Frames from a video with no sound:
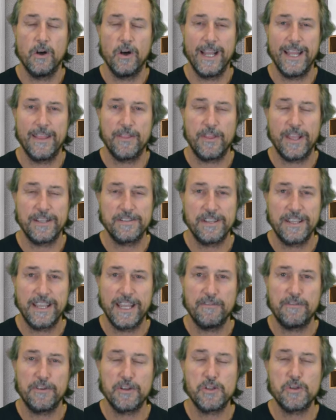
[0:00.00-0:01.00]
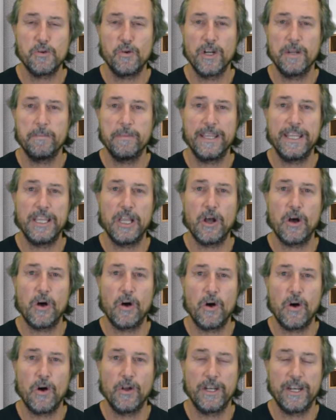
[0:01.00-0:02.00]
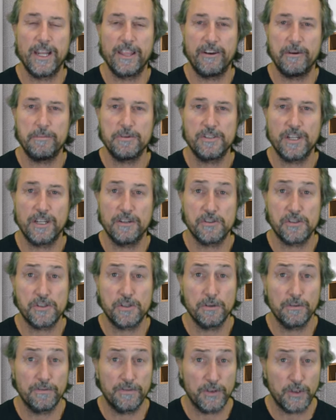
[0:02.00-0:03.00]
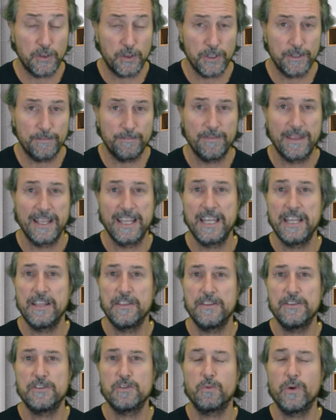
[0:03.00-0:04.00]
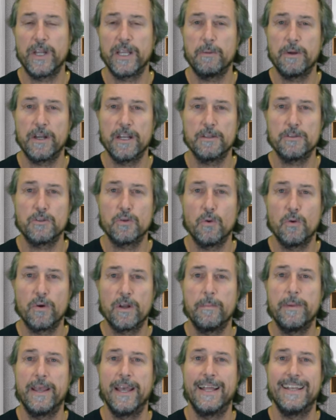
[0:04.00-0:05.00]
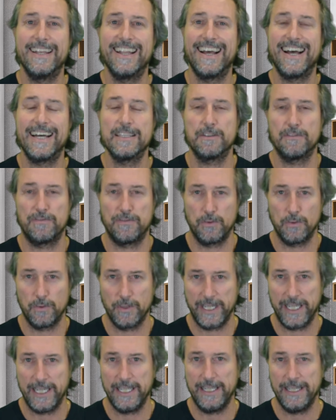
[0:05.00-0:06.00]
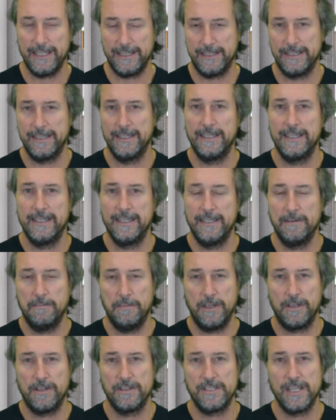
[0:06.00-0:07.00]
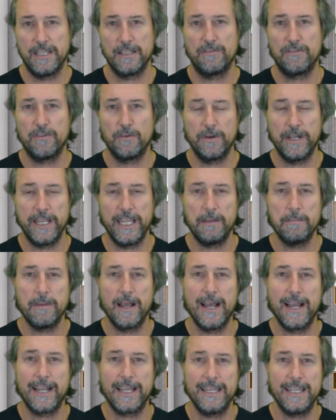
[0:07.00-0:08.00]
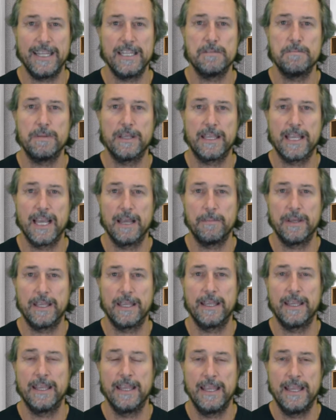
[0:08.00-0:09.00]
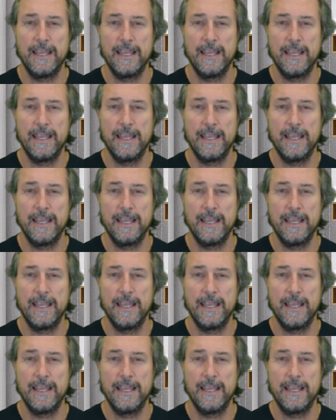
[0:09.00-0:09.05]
Hi, and thanks again for joining me on another episode of Sealed for Good. This week we're going to talk about underfloor heating, because the underfloor heating market is becoming